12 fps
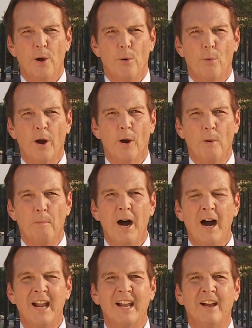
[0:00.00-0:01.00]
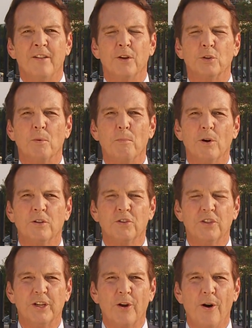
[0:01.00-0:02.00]
whereby those
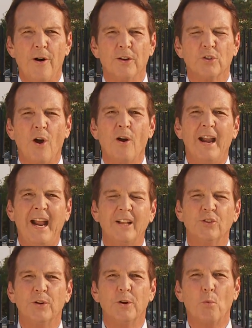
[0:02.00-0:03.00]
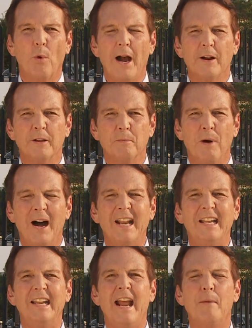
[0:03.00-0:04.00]
emergency calls are answered and routed by
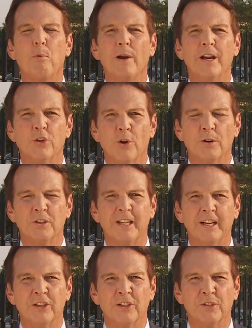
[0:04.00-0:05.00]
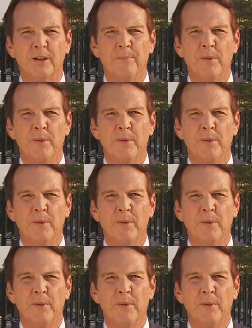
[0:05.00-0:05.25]
neighboring jurisdictions